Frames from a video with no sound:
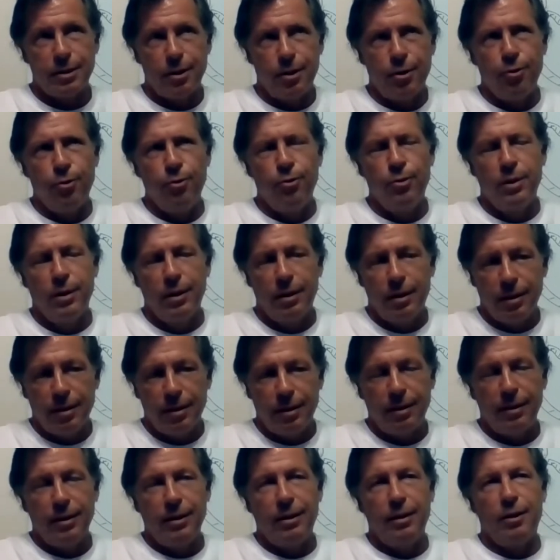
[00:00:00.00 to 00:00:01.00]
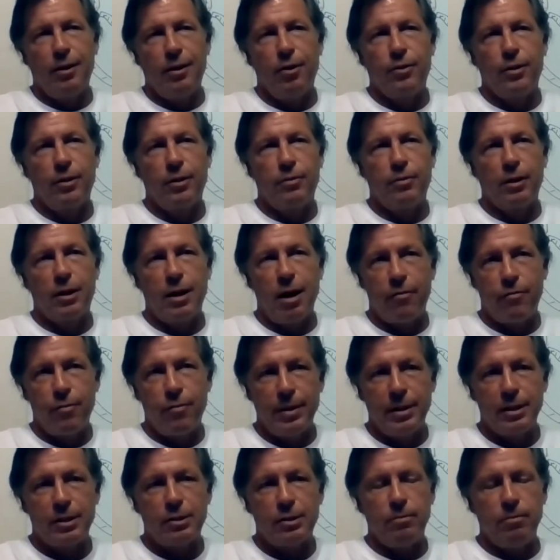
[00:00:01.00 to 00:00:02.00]
So, the
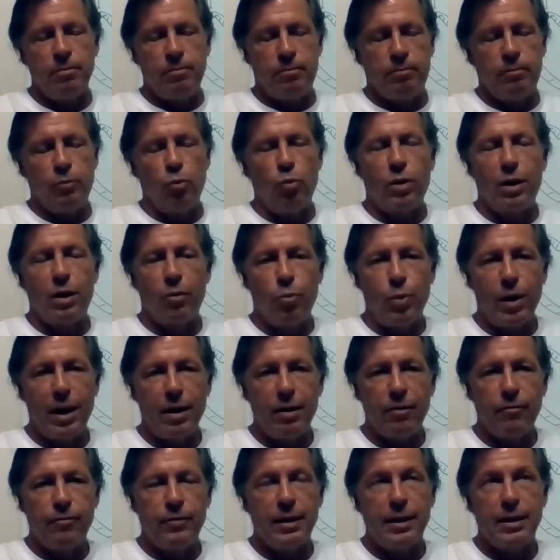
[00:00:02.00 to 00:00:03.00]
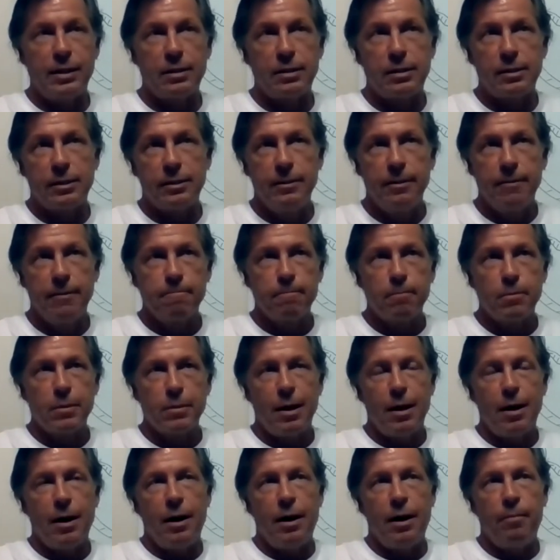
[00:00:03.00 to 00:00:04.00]
governments were aware of this,
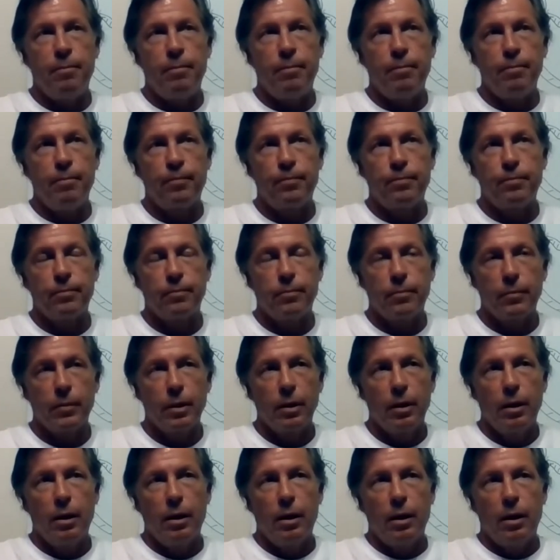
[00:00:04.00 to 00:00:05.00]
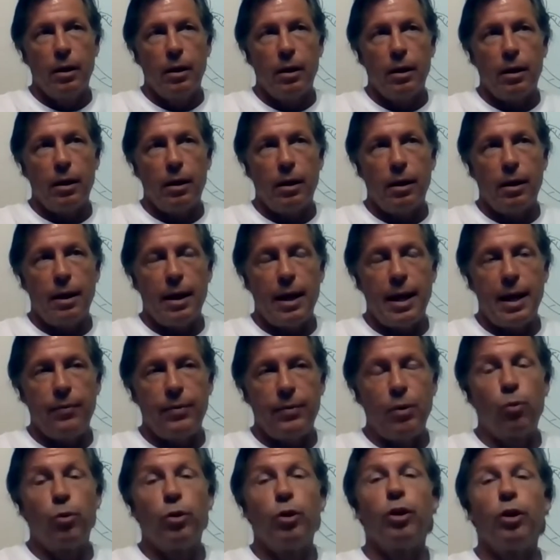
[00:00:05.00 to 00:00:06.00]
and
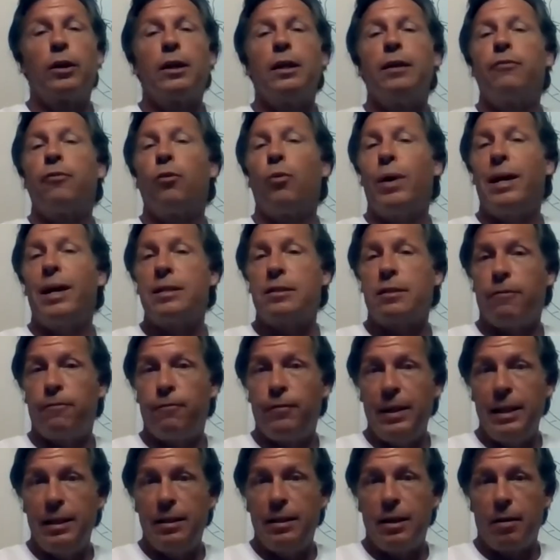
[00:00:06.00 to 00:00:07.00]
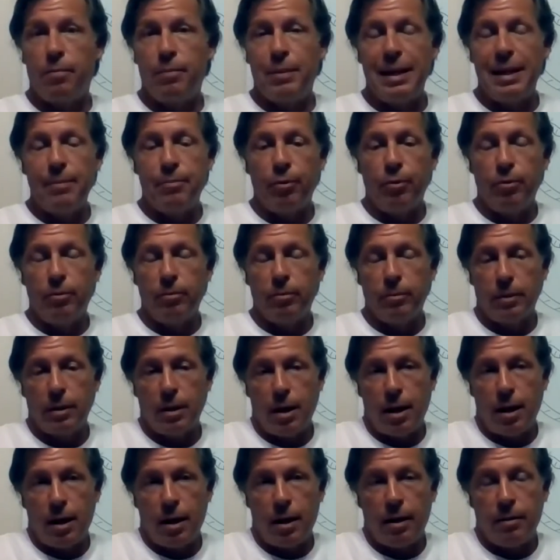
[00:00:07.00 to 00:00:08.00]
they were looking for ways to feed their people.
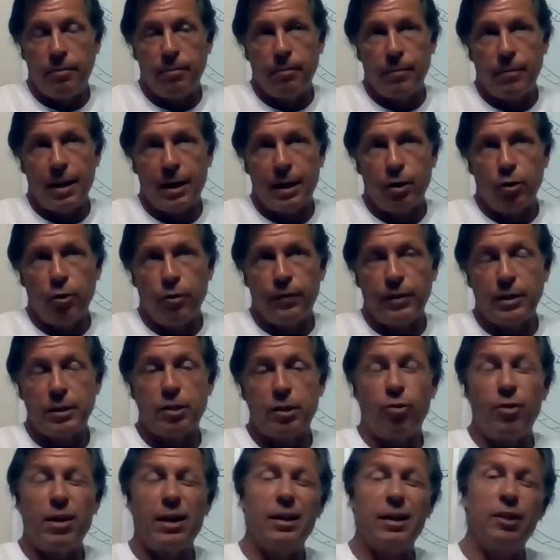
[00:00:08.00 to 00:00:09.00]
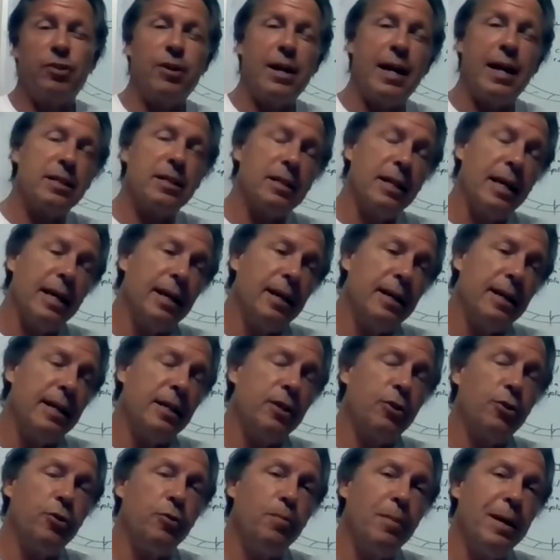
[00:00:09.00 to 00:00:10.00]
I don't know if this directly translated
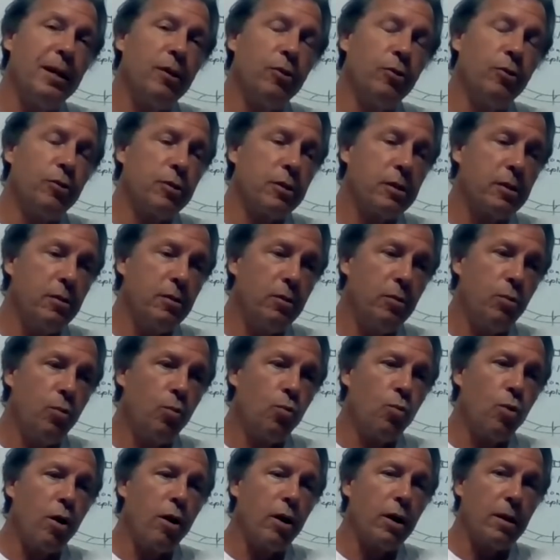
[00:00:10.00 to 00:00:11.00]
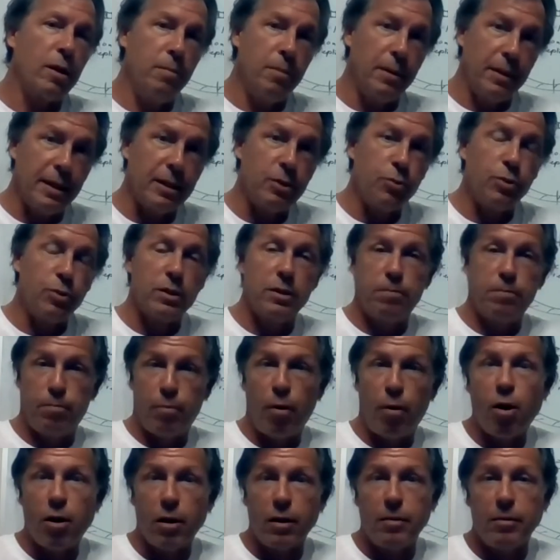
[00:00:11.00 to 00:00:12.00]
into Mendel's work, but this
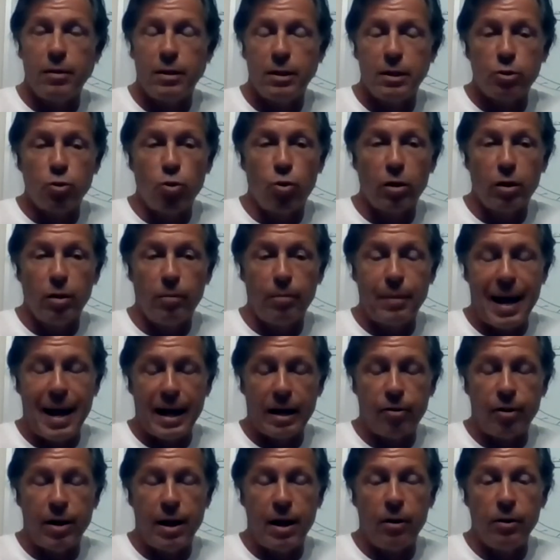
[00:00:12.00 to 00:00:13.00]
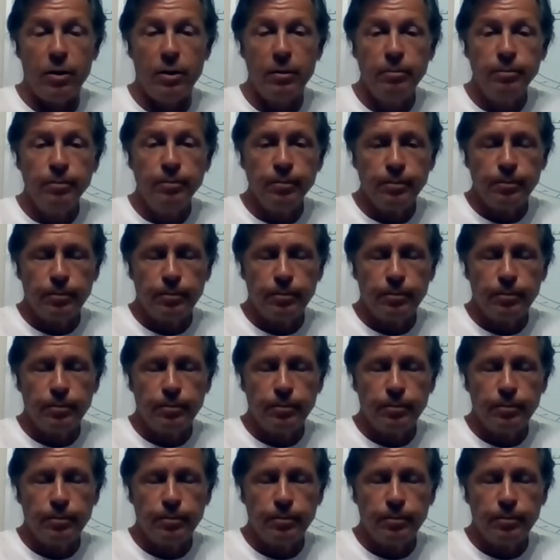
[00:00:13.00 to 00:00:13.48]
was part of the historical background.